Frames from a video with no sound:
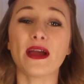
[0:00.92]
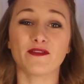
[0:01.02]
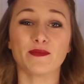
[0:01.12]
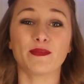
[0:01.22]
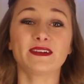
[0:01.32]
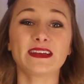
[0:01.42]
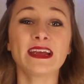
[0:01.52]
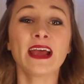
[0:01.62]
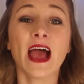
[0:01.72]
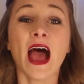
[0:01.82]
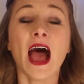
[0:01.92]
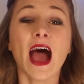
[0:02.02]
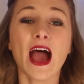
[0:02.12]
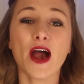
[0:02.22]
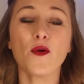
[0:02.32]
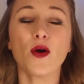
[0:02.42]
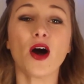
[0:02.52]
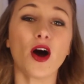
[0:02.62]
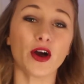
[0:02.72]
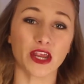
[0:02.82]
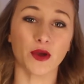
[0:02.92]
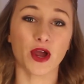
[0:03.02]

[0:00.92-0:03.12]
everybody, how are you?